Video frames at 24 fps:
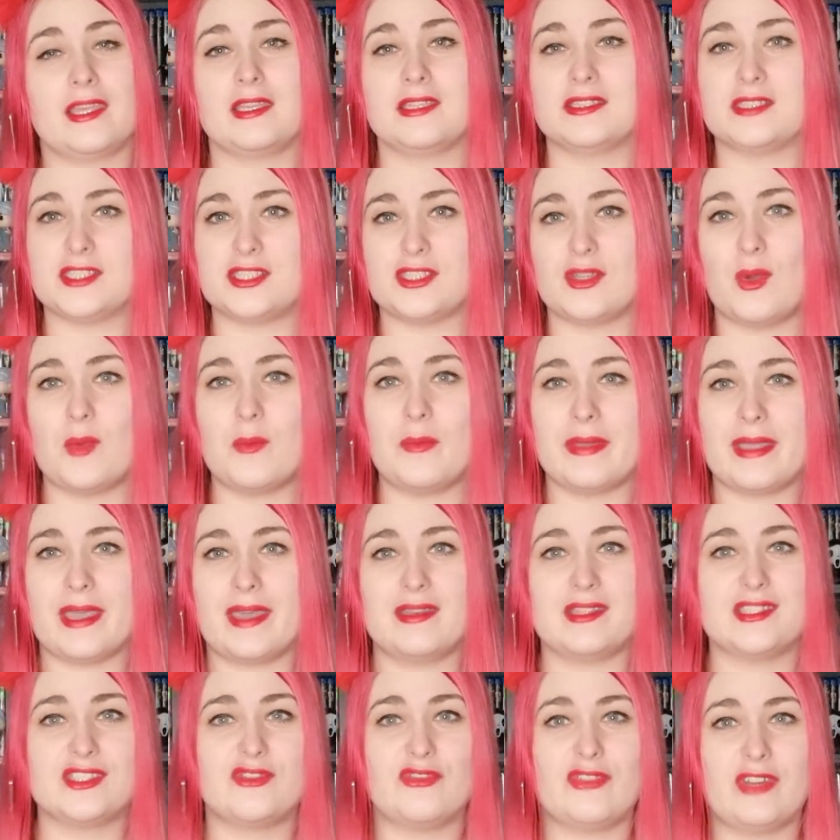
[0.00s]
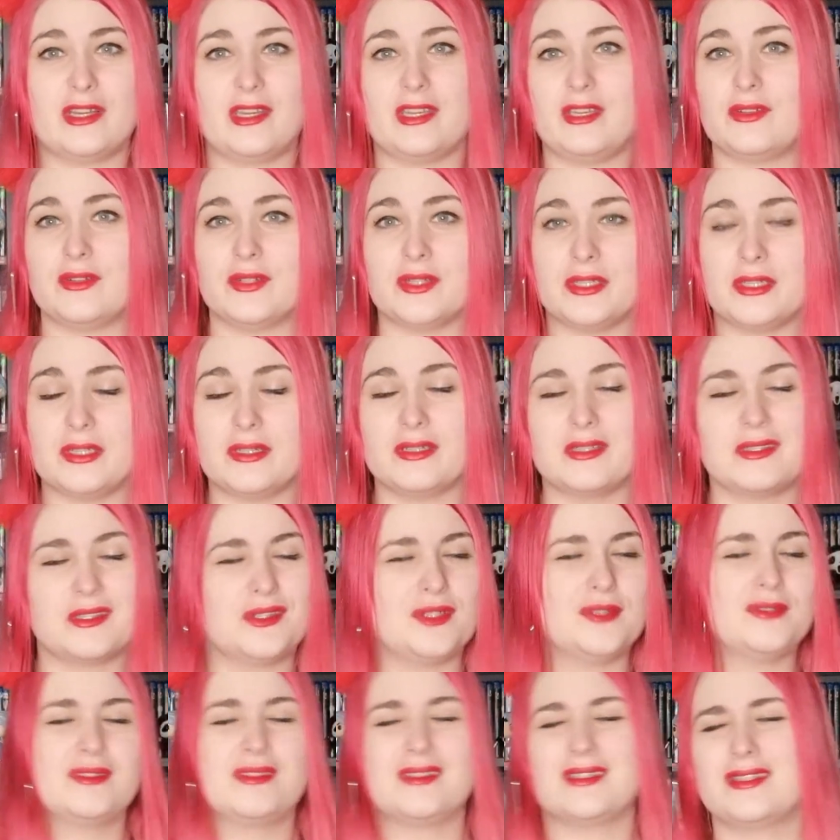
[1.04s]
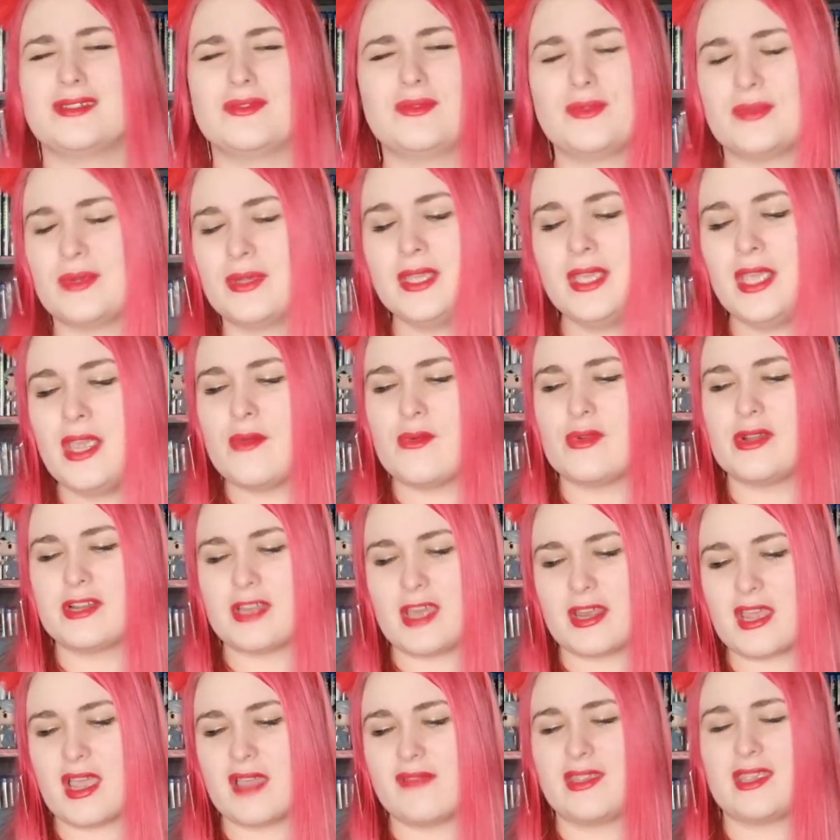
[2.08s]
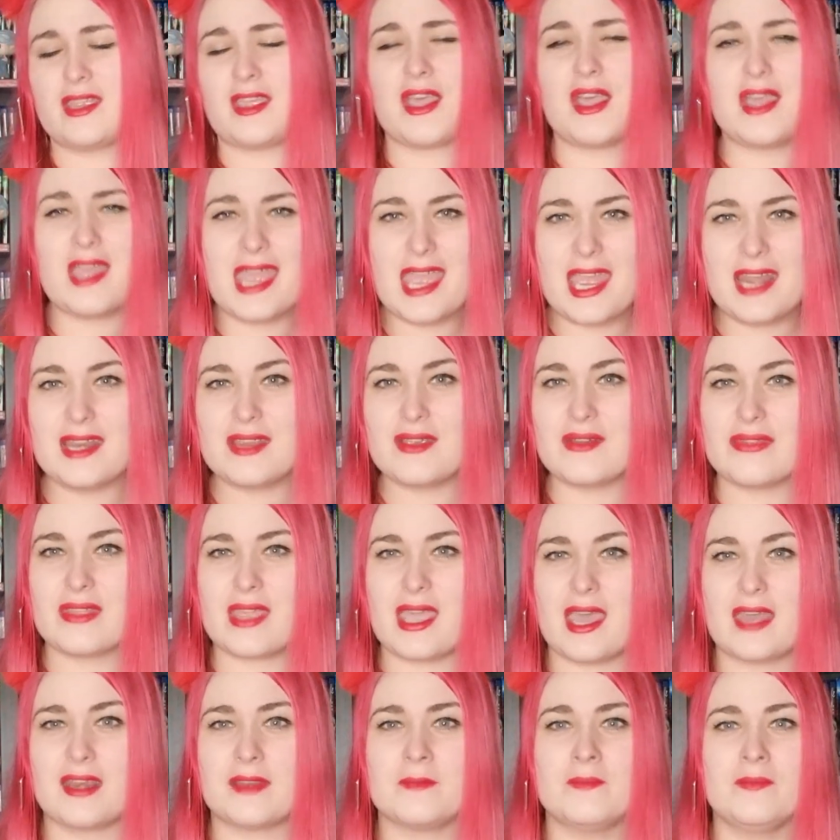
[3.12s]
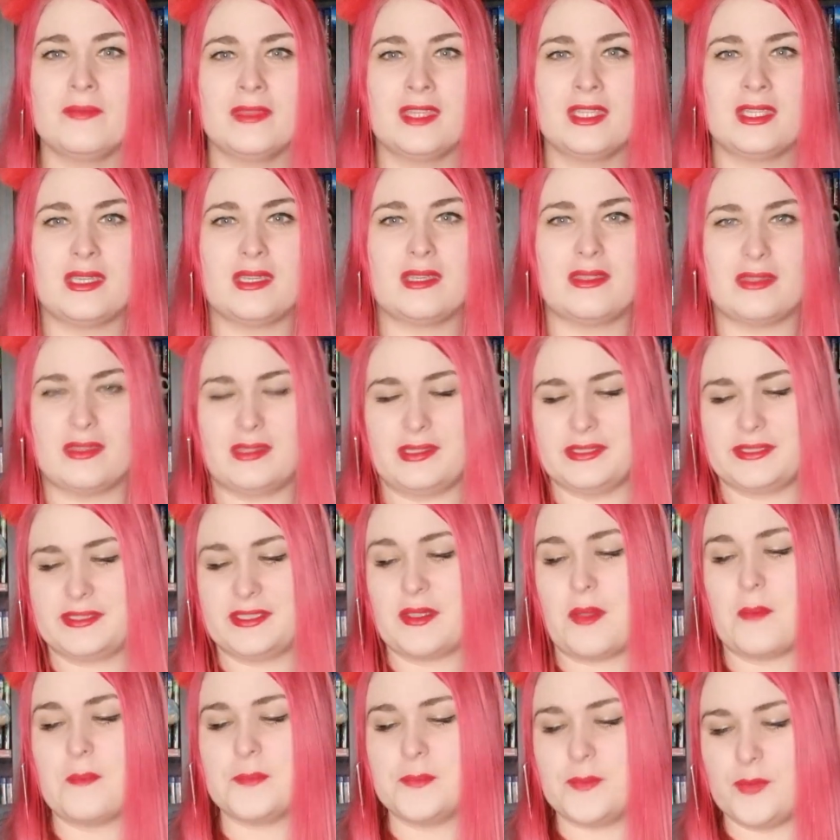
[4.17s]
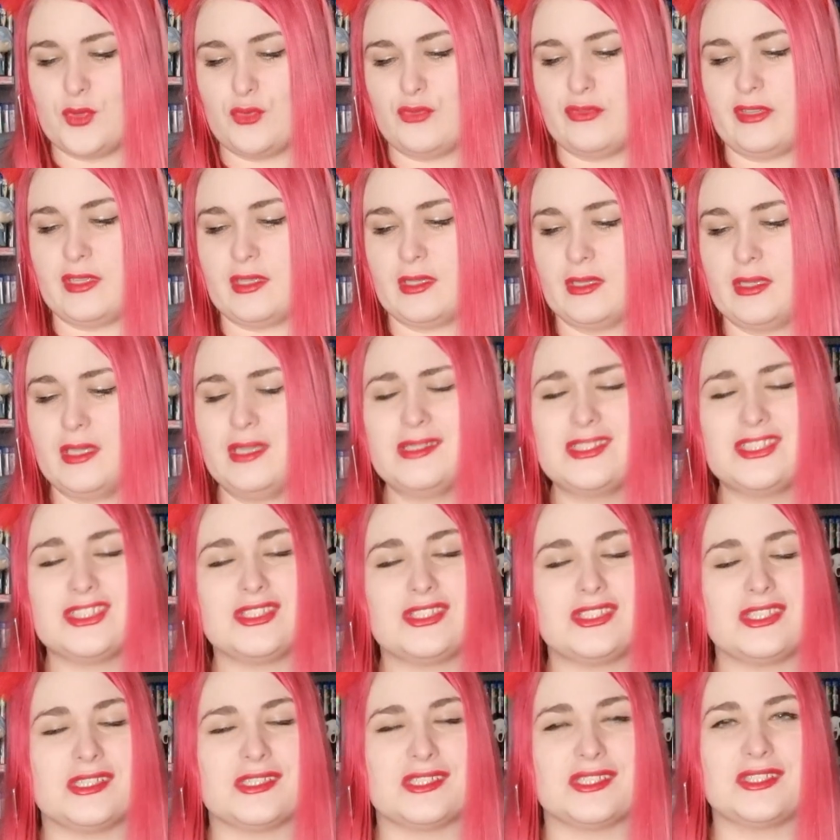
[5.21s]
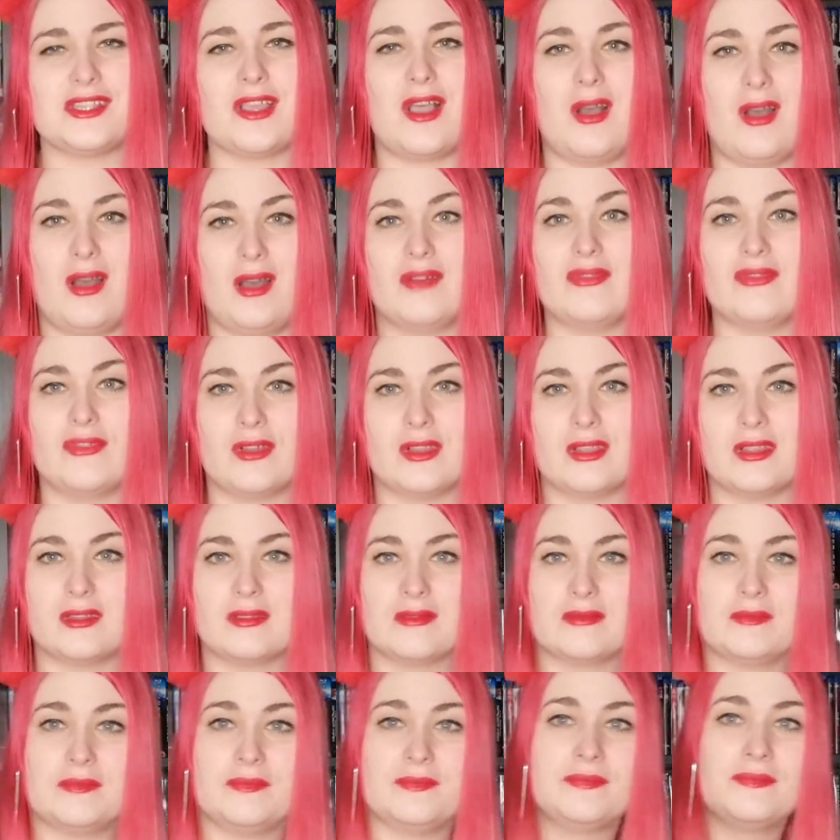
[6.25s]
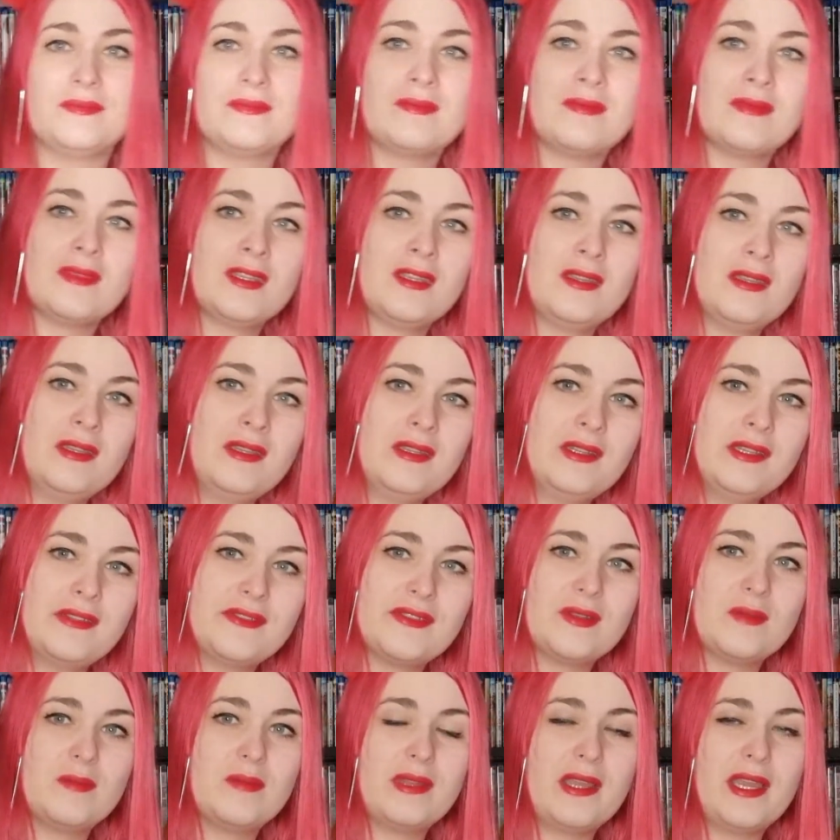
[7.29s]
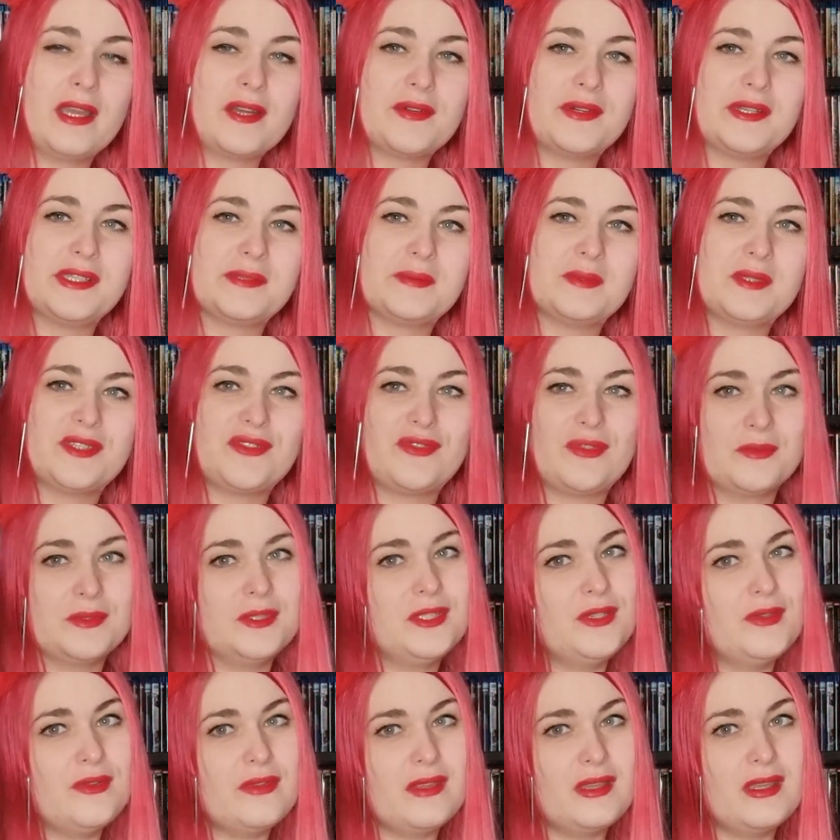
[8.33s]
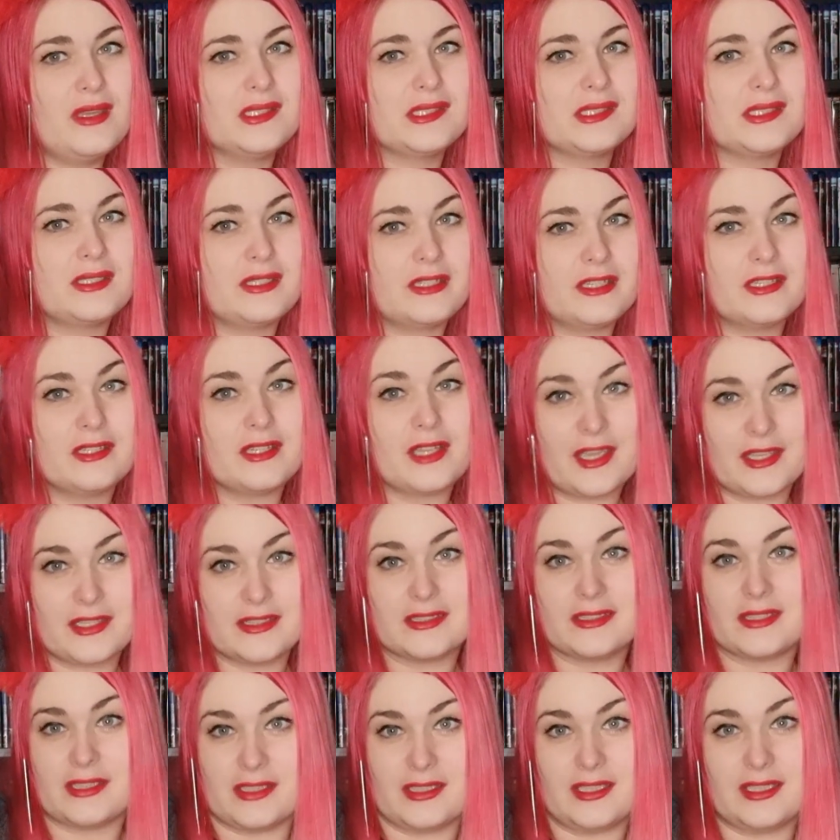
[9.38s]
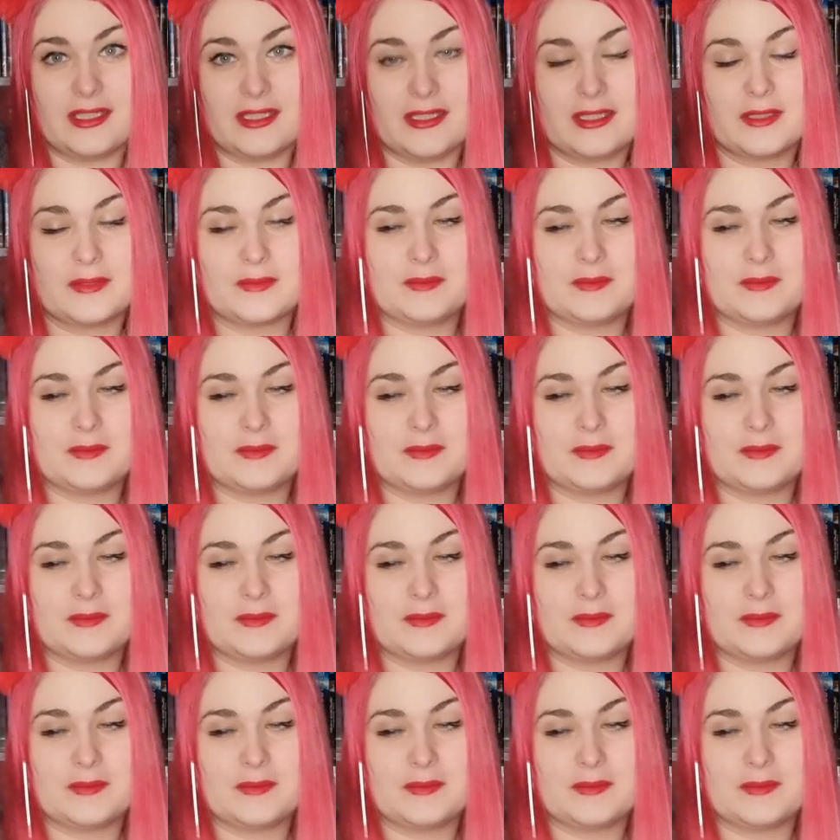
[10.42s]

it's so bad it's funny or good. No, no, we're not having any of that in this movie. It's just awful. So Black Christmas from 2019.